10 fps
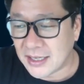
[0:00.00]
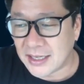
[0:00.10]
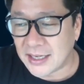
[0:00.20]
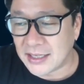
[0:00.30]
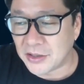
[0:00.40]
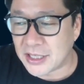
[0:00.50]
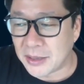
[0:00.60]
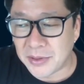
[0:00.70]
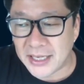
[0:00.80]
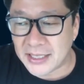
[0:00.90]
and, and got a
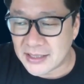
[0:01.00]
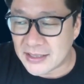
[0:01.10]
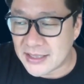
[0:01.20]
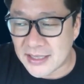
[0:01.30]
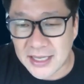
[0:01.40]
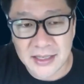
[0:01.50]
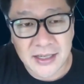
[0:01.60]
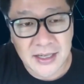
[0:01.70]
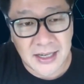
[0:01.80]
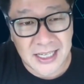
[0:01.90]
couple of exits. And
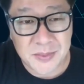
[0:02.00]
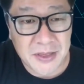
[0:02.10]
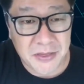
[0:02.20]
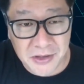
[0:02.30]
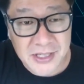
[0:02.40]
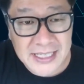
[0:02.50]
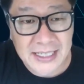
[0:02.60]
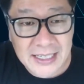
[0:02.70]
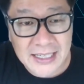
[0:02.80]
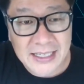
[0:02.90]
then I spent
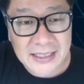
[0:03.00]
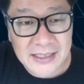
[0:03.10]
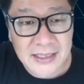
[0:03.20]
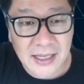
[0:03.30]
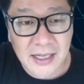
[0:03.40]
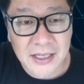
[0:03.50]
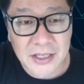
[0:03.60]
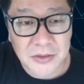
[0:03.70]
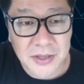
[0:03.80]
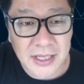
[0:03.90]
13 years uh,
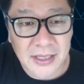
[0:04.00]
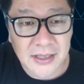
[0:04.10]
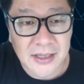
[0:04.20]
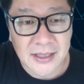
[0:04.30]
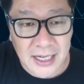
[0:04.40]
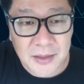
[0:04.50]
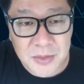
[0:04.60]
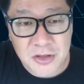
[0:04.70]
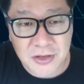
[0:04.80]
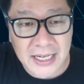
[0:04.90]
doing
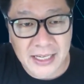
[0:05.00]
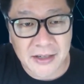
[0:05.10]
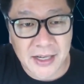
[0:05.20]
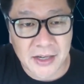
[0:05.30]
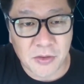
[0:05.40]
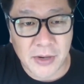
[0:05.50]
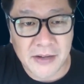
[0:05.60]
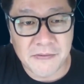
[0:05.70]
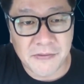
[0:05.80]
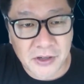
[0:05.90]
carbon trading and, and
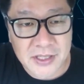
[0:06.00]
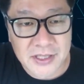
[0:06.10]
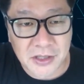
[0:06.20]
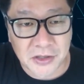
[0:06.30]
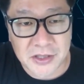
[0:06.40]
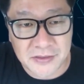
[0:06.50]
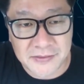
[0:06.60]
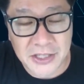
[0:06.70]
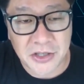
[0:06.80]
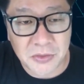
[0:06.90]
rainforest and
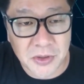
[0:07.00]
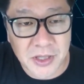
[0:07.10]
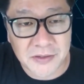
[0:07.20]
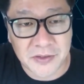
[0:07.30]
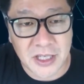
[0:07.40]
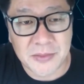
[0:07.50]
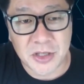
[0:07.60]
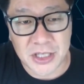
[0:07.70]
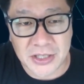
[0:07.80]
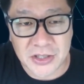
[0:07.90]
conservation work for
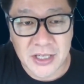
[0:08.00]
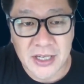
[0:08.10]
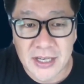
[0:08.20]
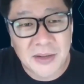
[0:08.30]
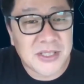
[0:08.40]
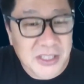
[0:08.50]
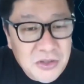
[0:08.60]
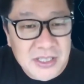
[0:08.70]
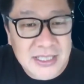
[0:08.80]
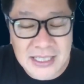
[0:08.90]
climate change. And what's
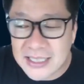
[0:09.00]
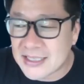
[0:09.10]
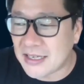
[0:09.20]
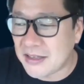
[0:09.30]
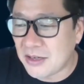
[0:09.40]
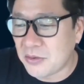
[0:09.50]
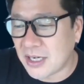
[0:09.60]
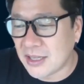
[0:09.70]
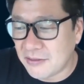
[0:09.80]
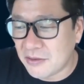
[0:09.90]
interesting is I think what
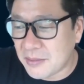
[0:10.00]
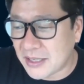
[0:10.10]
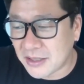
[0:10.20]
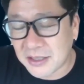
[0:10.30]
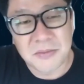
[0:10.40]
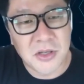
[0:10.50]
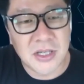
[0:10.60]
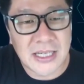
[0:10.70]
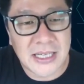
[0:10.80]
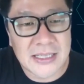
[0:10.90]
I love about the
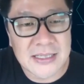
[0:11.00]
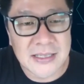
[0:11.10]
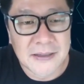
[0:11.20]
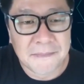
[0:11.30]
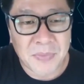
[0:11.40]
community is